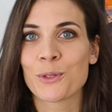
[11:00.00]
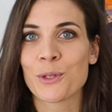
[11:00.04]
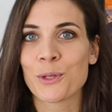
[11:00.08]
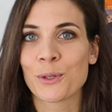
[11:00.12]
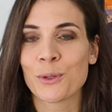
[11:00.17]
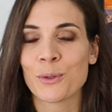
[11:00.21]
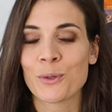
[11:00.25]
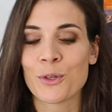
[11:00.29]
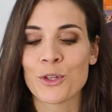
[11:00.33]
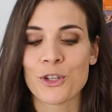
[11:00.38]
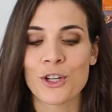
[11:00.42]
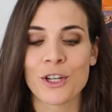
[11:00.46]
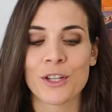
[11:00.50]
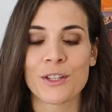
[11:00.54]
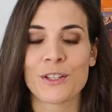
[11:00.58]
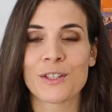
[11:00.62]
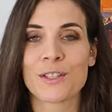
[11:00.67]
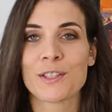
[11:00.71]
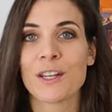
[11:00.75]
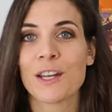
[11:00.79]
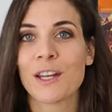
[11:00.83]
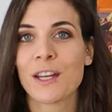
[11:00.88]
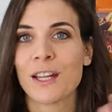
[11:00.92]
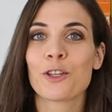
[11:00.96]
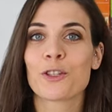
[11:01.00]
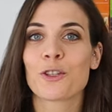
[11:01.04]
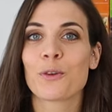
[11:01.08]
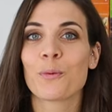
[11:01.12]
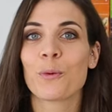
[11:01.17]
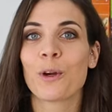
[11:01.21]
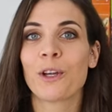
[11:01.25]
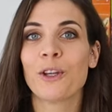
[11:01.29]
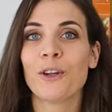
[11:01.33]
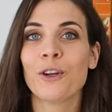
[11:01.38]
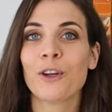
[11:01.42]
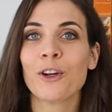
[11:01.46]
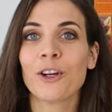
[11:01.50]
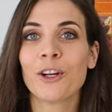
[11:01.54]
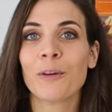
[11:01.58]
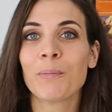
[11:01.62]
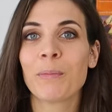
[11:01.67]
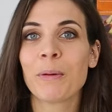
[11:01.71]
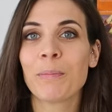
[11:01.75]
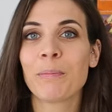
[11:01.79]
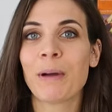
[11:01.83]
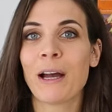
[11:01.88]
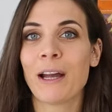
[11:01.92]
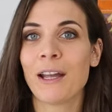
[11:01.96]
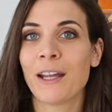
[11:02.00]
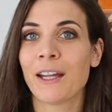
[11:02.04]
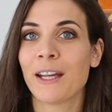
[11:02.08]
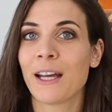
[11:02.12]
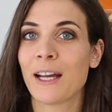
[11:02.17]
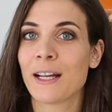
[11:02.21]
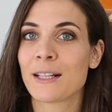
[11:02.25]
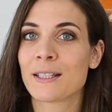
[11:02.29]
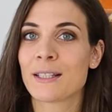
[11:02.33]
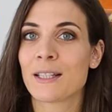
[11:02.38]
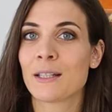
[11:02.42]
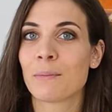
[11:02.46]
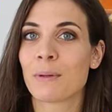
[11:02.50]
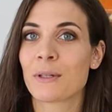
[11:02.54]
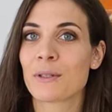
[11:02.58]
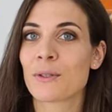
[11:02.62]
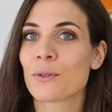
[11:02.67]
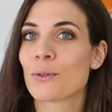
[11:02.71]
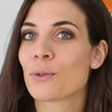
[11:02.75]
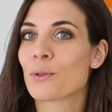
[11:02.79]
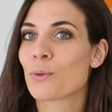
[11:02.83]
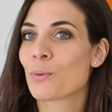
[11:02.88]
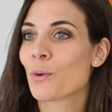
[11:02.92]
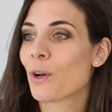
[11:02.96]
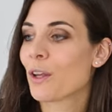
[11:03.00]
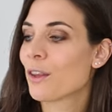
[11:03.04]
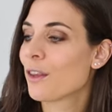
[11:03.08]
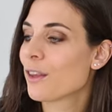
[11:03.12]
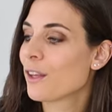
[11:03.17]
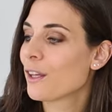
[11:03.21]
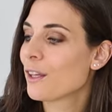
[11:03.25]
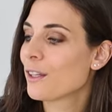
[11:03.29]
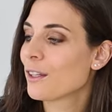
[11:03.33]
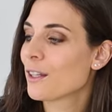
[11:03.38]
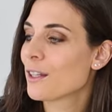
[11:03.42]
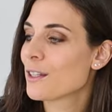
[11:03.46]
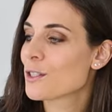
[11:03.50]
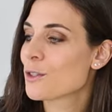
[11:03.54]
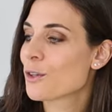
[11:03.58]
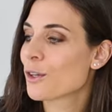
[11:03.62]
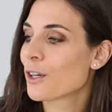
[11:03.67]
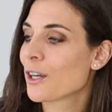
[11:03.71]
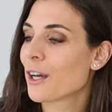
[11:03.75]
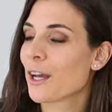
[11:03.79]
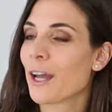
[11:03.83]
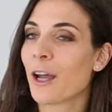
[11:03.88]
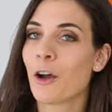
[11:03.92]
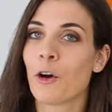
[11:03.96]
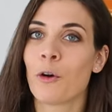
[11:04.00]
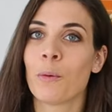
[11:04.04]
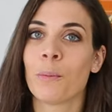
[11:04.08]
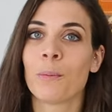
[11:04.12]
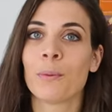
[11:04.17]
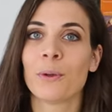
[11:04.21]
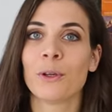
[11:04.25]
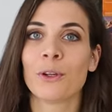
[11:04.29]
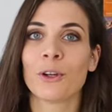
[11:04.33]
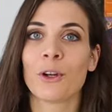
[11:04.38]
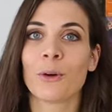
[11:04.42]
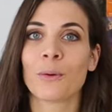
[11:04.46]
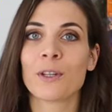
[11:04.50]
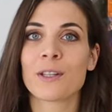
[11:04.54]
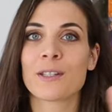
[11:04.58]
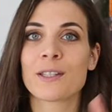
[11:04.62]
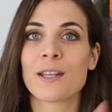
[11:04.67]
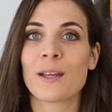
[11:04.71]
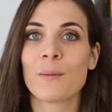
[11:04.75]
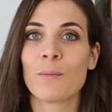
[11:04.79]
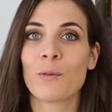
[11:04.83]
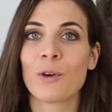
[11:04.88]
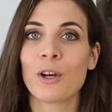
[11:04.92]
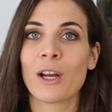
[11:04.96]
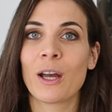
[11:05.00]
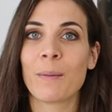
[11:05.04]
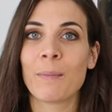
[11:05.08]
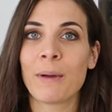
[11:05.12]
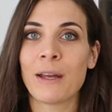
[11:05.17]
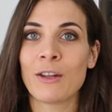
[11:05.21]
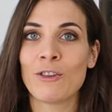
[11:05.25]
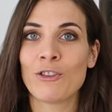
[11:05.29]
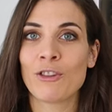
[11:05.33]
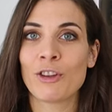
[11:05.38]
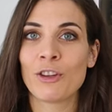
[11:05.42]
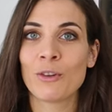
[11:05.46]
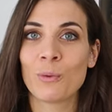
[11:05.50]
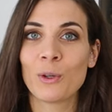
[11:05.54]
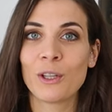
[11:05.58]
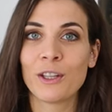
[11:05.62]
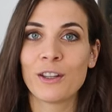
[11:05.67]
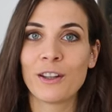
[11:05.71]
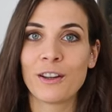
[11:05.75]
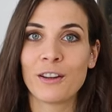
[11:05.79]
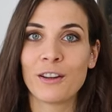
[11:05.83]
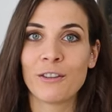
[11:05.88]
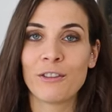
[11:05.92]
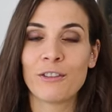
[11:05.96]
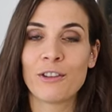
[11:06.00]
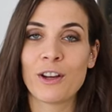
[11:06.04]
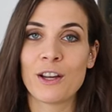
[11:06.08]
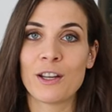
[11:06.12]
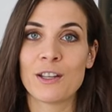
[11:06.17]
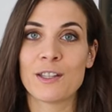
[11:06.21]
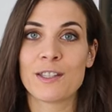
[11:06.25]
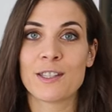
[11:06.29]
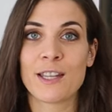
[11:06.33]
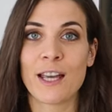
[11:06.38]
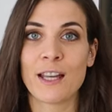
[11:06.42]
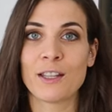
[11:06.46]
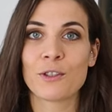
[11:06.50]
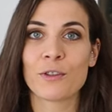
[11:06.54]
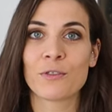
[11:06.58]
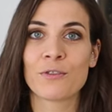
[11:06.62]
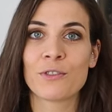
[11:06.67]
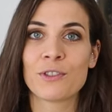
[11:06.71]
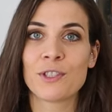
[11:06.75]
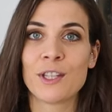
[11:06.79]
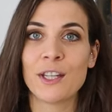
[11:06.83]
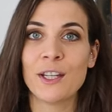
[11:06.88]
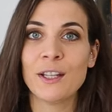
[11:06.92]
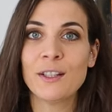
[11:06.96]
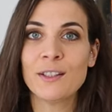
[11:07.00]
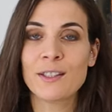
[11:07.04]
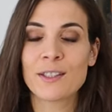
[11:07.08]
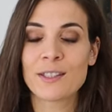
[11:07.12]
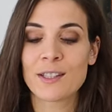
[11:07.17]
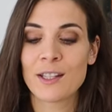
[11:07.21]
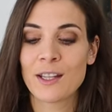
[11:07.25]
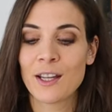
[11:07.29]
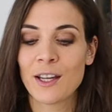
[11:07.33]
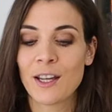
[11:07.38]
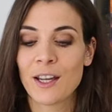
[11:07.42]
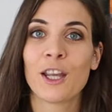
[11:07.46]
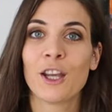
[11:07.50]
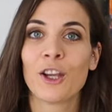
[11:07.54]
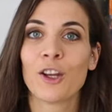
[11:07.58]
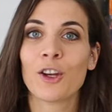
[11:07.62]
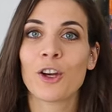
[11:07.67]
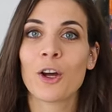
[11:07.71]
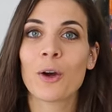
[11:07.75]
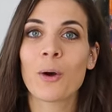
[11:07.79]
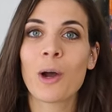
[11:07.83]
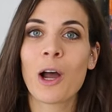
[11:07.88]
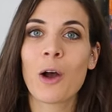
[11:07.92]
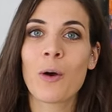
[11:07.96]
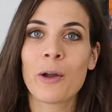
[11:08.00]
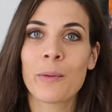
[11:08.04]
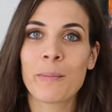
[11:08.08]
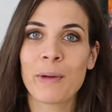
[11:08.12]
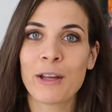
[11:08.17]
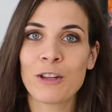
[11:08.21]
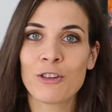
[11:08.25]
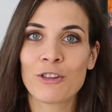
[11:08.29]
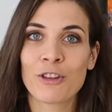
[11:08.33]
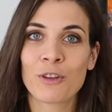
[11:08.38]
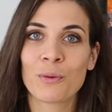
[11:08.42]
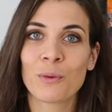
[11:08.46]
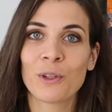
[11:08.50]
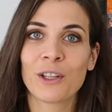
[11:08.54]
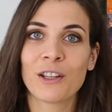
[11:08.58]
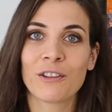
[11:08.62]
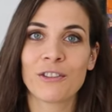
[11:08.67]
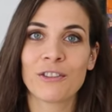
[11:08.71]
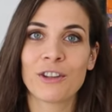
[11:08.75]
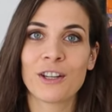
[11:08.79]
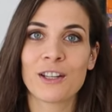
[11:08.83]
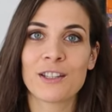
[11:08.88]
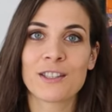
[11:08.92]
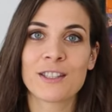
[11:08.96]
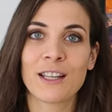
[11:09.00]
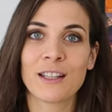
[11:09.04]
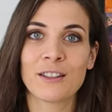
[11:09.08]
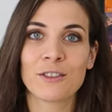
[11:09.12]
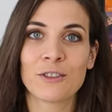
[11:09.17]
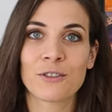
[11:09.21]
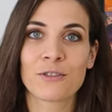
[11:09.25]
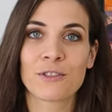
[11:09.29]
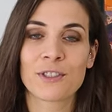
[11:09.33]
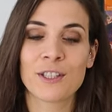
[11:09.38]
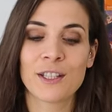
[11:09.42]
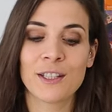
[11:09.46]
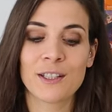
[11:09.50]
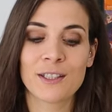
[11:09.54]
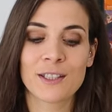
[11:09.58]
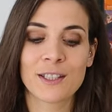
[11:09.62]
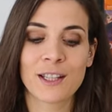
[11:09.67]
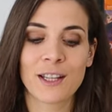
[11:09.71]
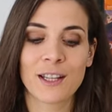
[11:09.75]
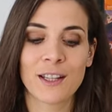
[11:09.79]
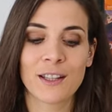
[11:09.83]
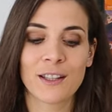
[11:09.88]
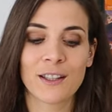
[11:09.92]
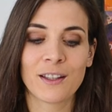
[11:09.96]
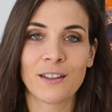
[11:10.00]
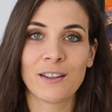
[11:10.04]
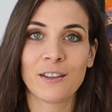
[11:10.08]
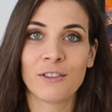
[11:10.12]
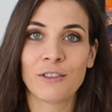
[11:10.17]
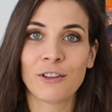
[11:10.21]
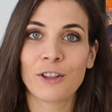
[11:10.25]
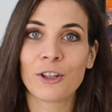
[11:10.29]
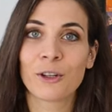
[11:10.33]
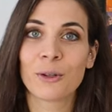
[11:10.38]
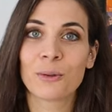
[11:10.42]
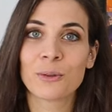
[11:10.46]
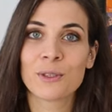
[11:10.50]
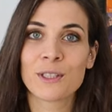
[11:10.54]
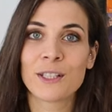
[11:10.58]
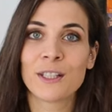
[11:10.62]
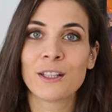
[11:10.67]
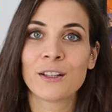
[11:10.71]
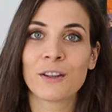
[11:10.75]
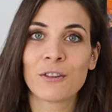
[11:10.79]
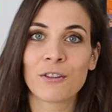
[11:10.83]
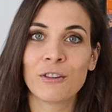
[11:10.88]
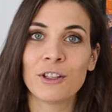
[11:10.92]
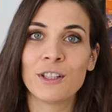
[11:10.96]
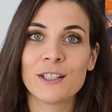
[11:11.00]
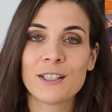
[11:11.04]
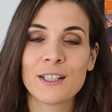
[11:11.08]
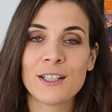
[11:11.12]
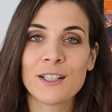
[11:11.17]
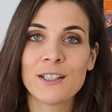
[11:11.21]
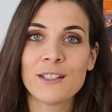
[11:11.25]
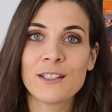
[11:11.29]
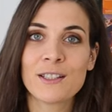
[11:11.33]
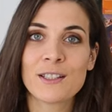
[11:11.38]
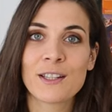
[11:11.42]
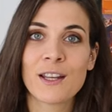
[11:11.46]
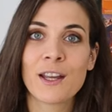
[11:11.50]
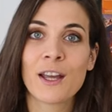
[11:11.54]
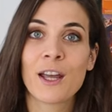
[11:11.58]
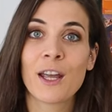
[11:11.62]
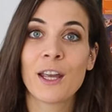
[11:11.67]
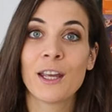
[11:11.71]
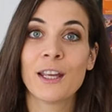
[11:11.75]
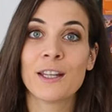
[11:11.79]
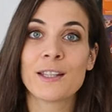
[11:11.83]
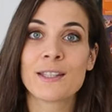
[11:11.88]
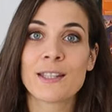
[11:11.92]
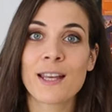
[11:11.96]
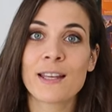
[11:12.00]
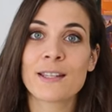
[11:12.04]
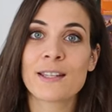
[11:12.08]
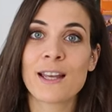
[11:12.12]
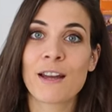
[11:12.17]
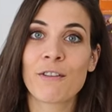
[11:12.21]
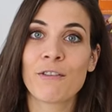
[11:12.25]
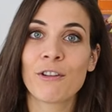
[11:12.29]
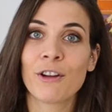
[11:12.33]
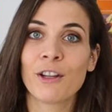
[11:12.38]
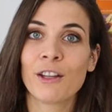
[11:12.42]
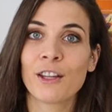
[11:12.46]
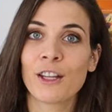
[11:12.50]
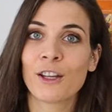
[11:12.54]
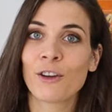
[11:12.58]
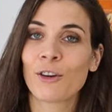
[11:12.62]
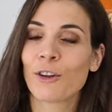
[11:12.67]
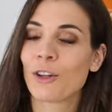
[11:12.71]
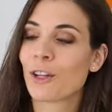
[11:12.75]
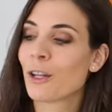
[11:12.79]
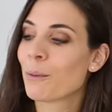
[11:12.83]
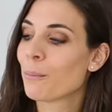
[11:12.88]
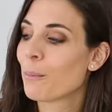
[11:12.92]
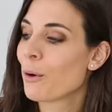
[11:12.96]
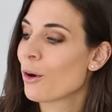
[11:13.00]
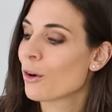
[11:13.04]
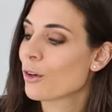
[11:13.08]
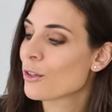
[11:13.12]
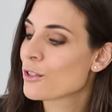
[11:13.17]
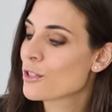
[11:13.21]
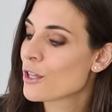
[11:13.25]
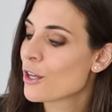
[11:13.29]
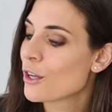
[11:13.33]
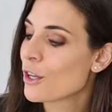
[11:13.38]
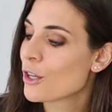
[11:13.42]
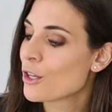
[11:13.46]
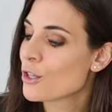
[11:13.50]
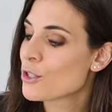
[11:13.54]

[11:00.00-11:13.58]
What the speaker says: solutions. So when you're gonna be buying exit puzzles, one thing that is gonna help, you know, the same one I mentioned with the first set of 6, you know how I mentioned with the first set of 6 that the difficulty increases? It says everything on the box.